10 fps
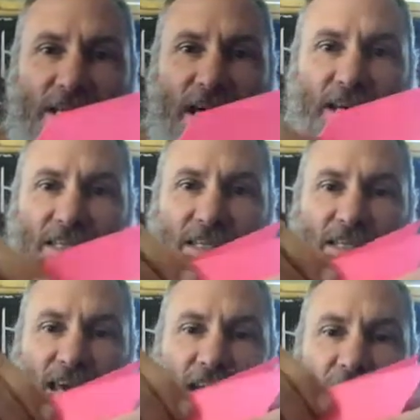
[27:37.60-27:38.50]
size as
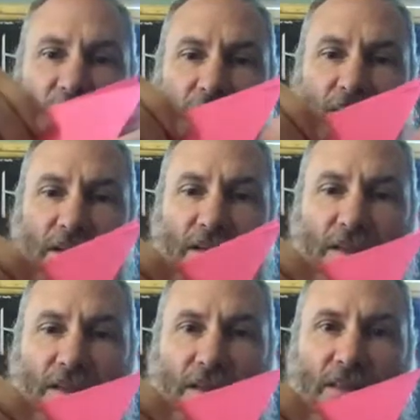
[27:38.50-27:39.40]
that one.
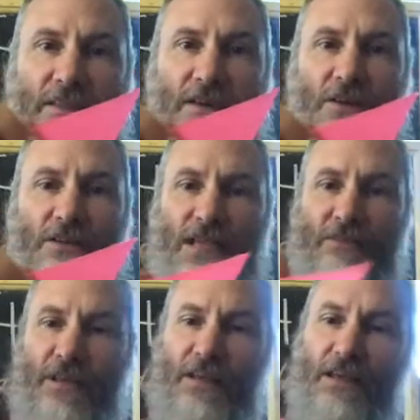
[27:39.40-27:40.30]
Those
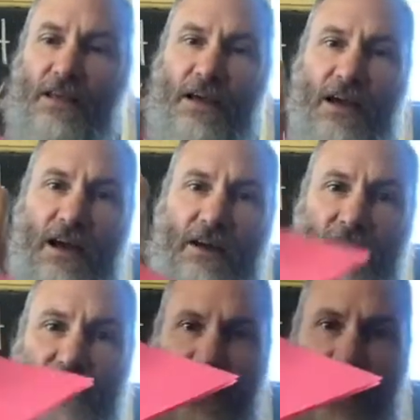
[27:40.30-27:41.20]
even are
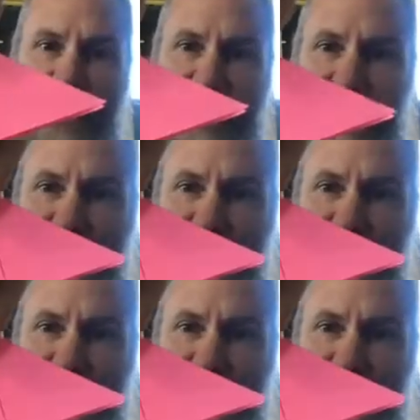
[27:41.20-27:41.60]
exactly the